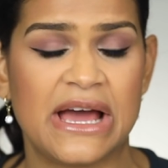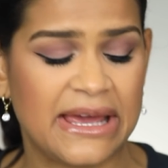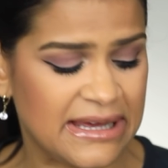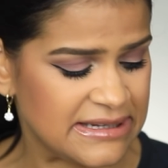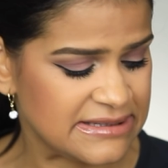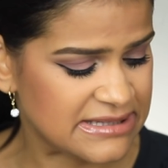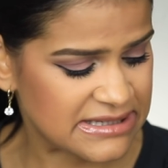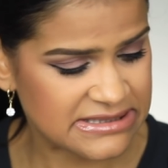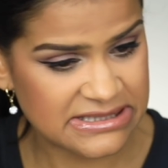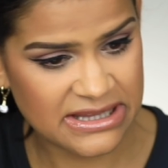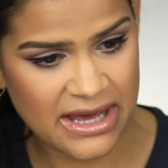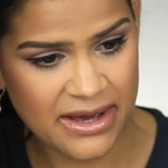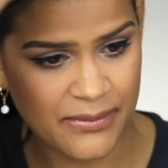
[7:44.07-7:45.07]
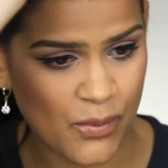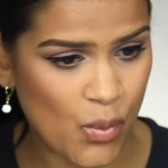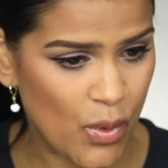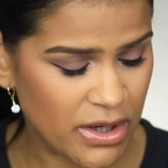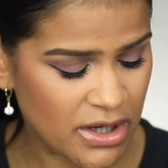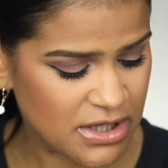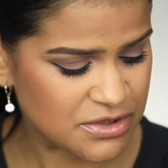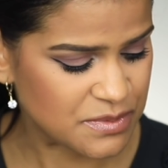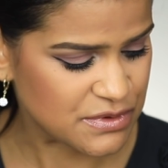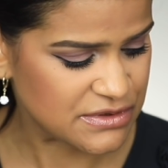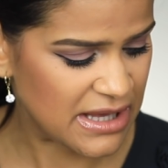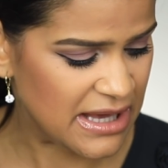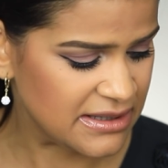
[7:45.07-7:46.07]
I can attest to that
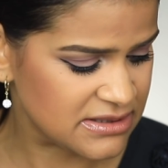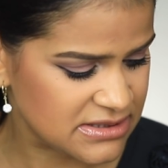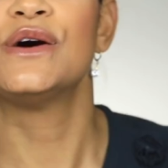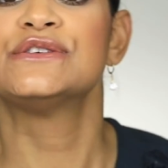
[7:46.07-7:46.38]
100%.